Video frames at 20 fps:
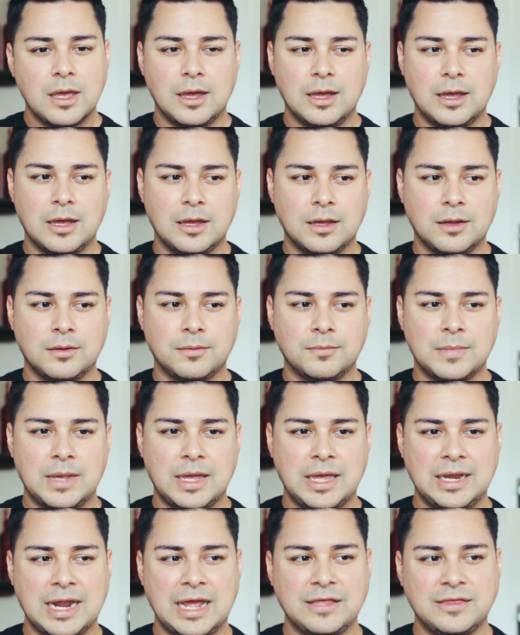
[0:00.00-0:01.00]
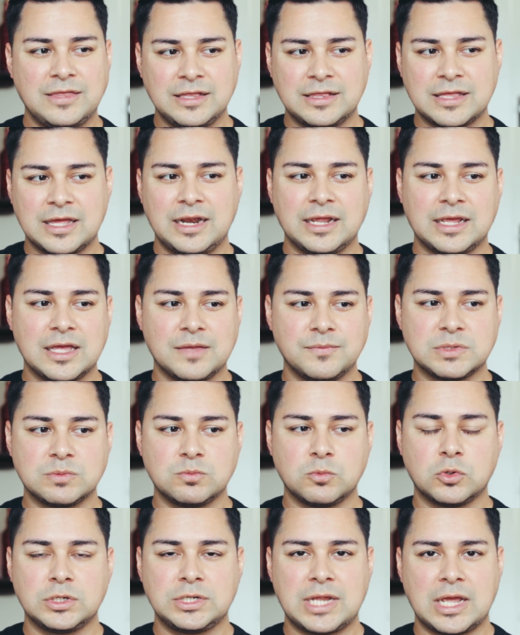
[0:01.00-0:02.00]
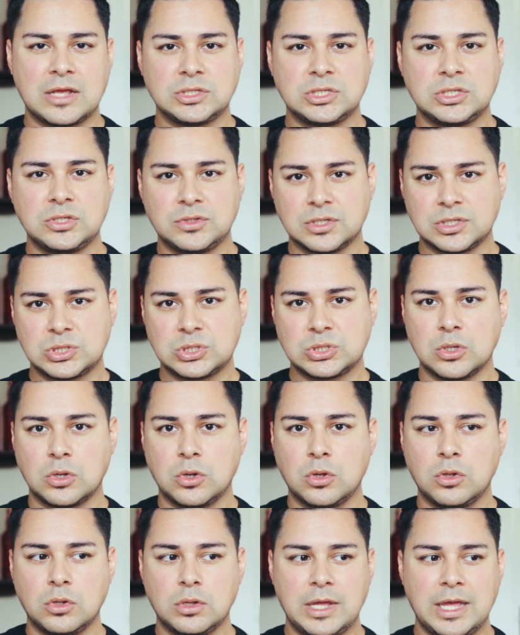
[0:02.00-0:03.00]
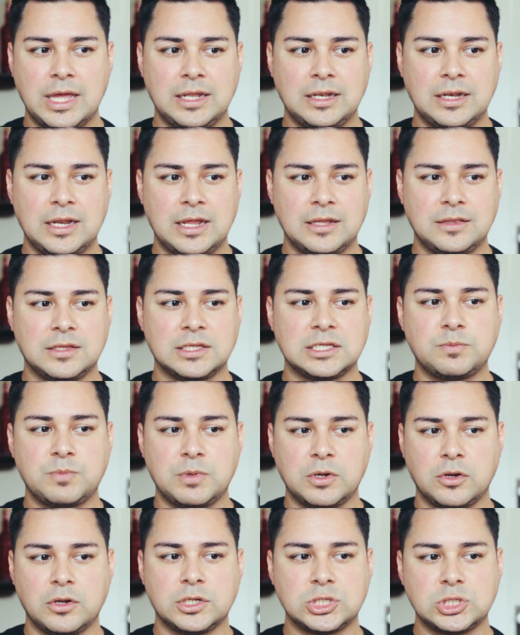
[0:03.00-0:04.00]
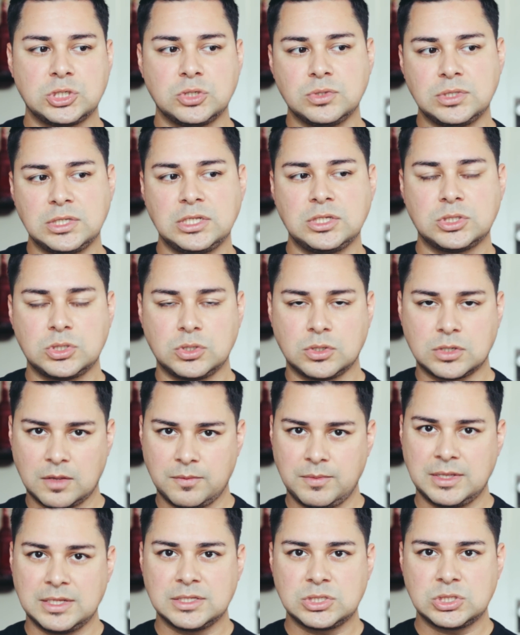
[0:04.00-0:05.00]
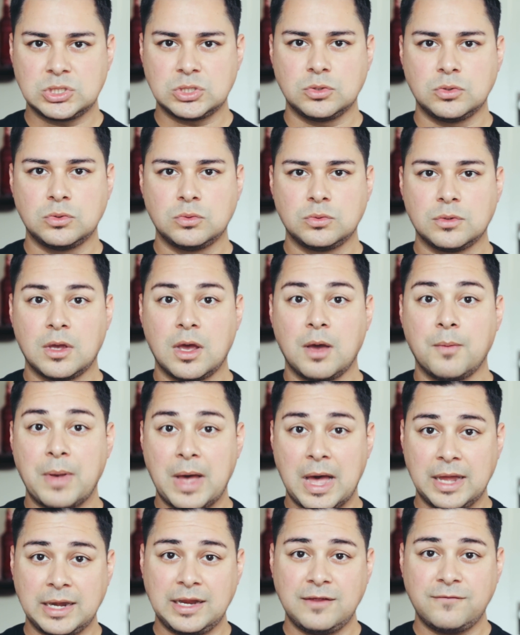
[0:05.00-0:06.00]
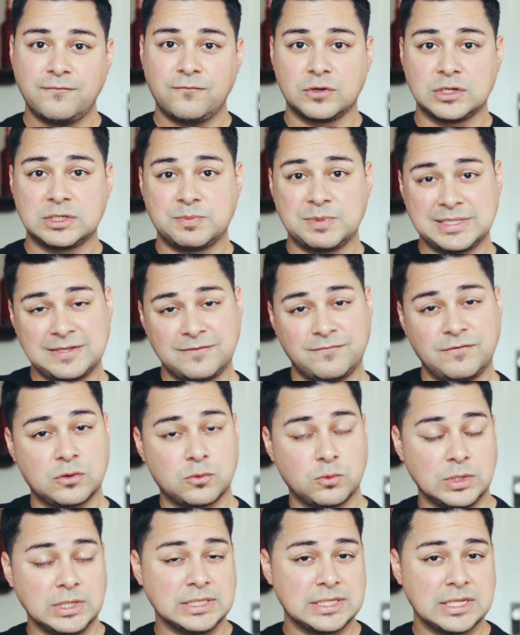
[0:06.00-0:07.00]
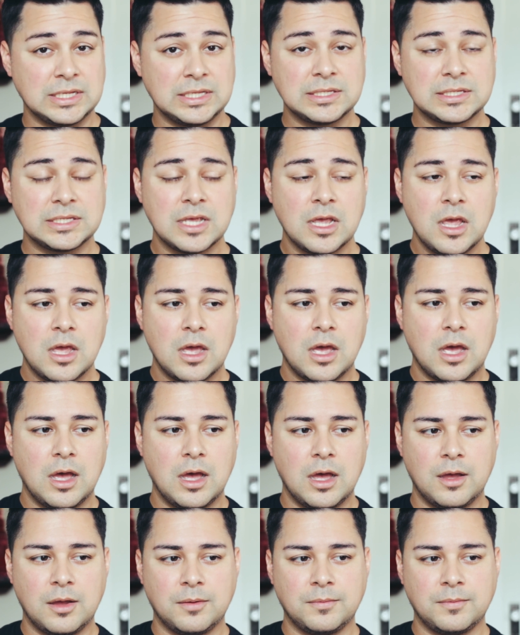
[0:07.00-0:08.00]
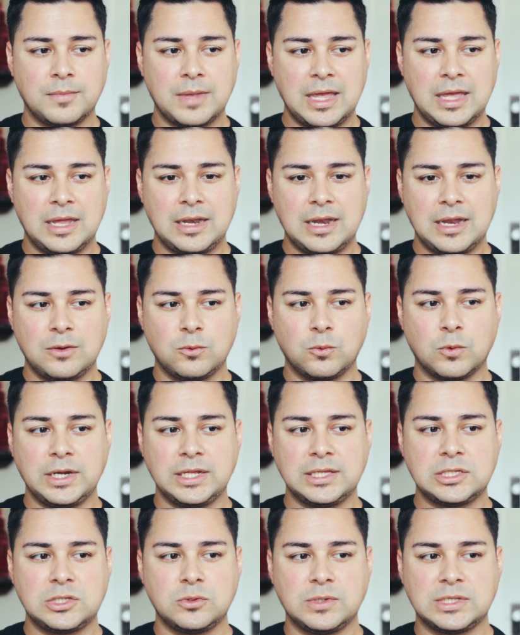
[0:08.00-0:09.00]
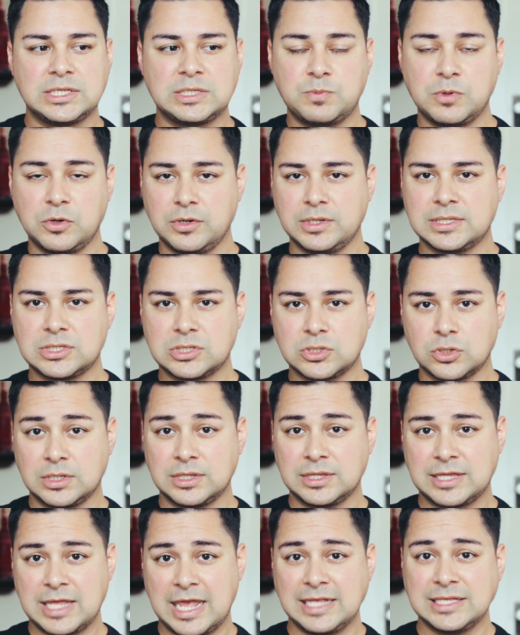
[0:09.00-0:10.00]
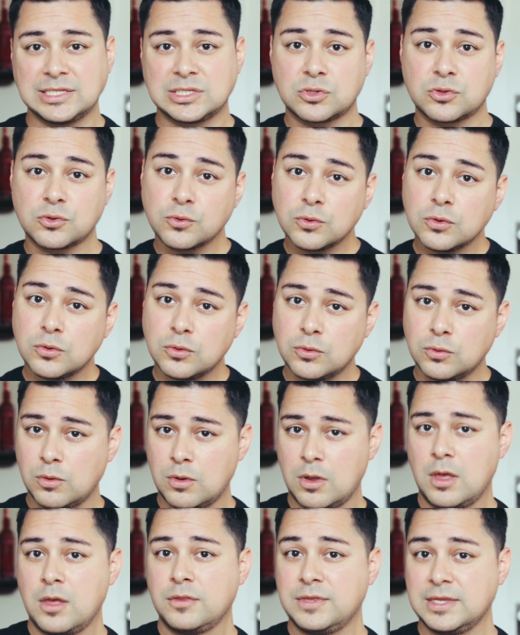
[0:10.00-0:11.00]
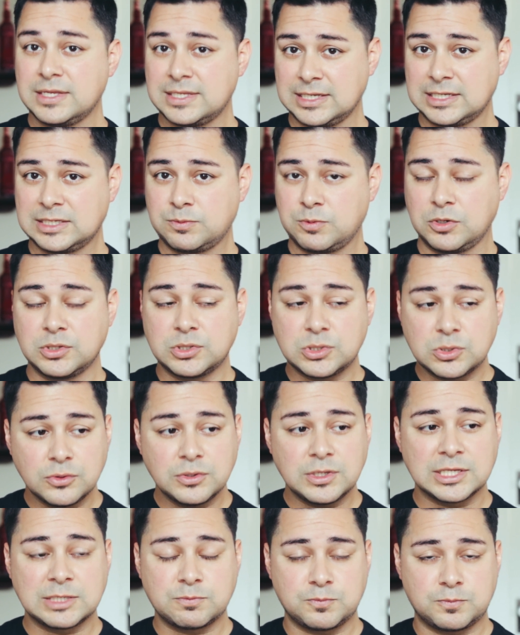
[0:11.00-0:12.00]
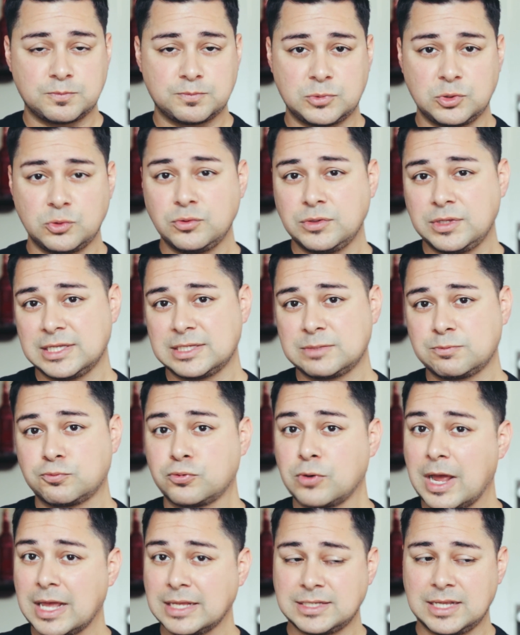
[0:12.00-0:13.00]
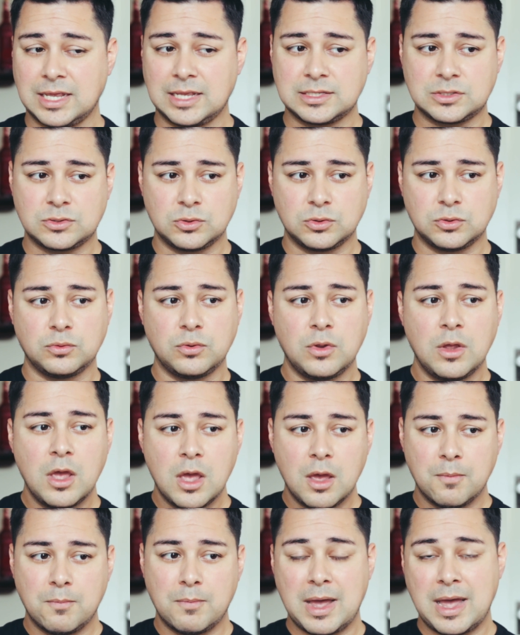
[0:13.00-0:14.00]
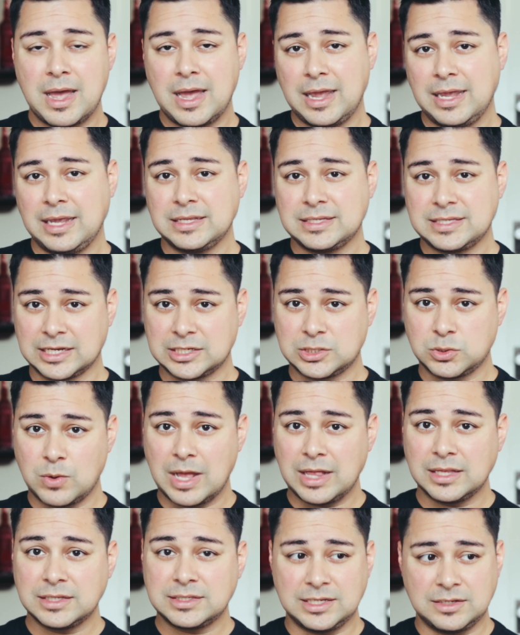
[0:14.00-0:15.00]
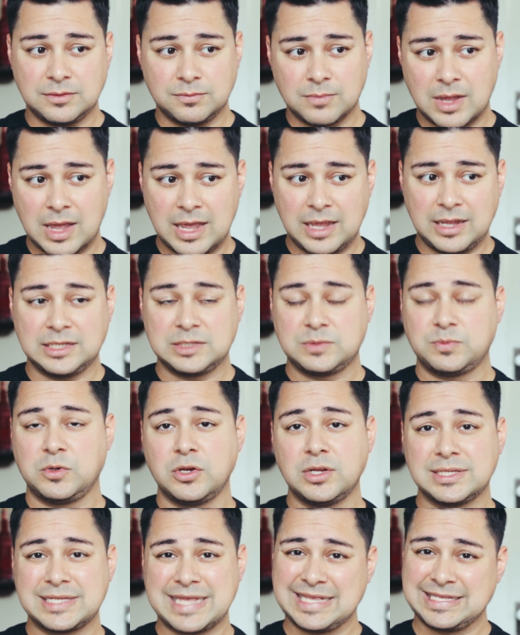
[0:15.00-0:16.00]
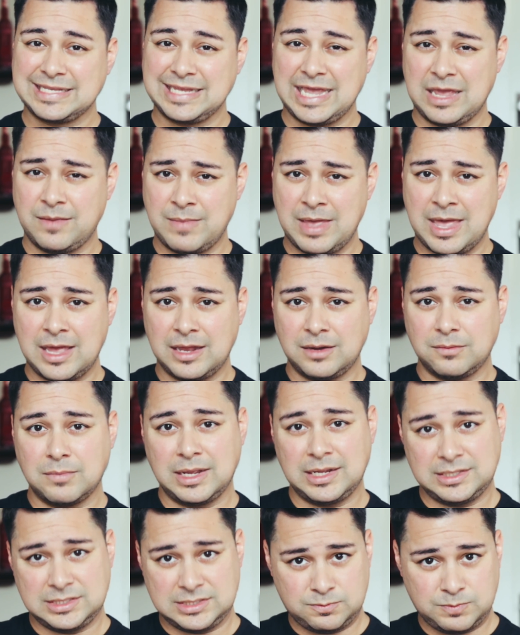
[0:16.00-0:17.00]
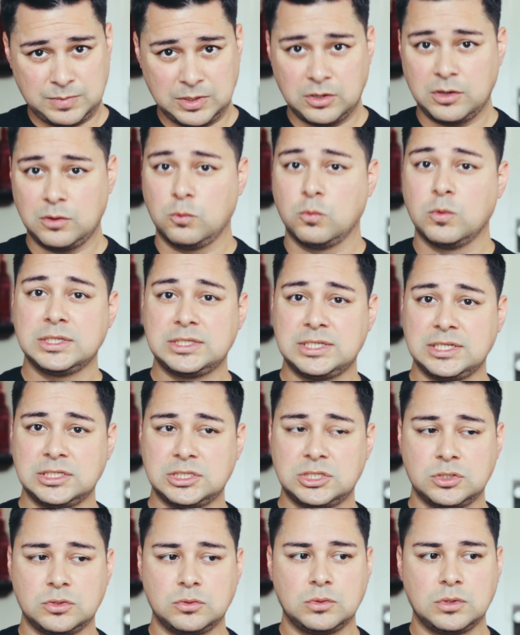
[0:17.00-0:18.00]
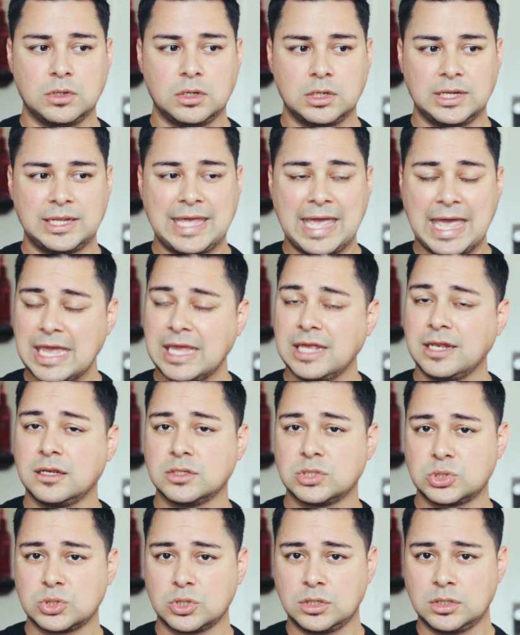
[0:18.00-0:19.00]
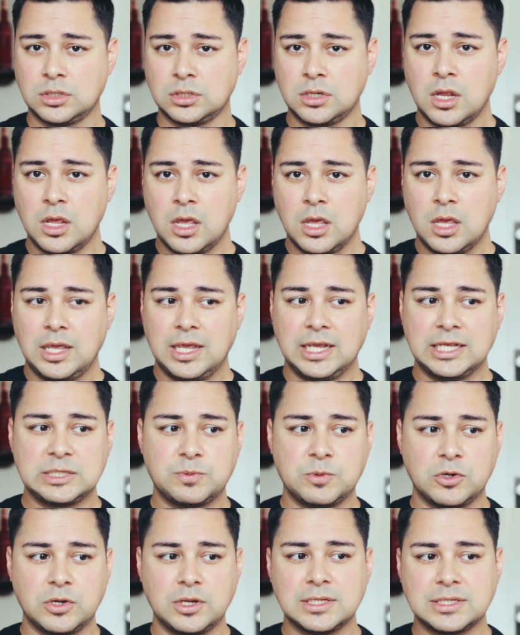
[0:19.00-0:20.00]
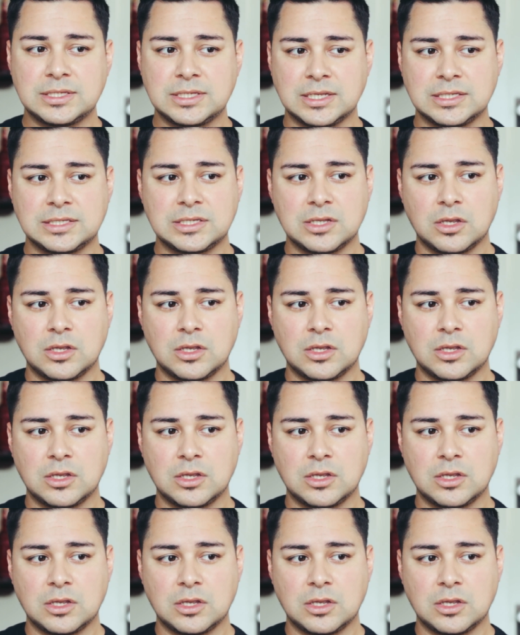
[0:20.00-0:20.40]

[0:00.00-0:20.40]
And I think that it comes more down to the soul and the spirit choosing to come into a body for specific reasons, and wanting to experience certain things through this experience, through this process, through my sexuality, my experience as a gay man, my spirit wanting to gain certain experiences.